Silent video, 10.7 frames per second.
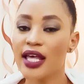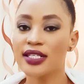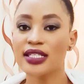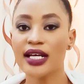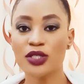
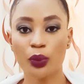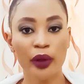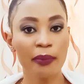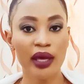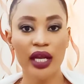And such
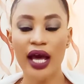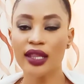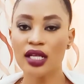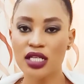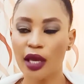women
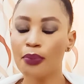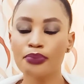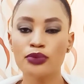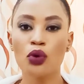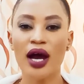are the
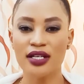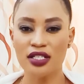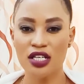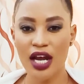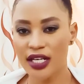type to
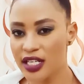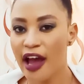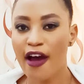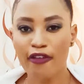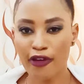attract
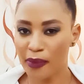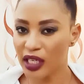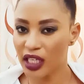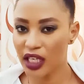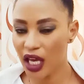
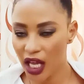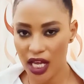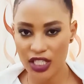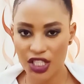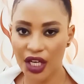feminine
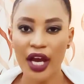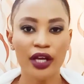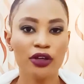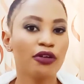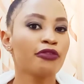energy
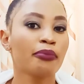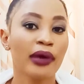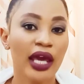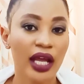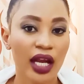kind of
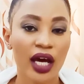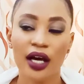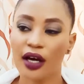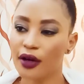men.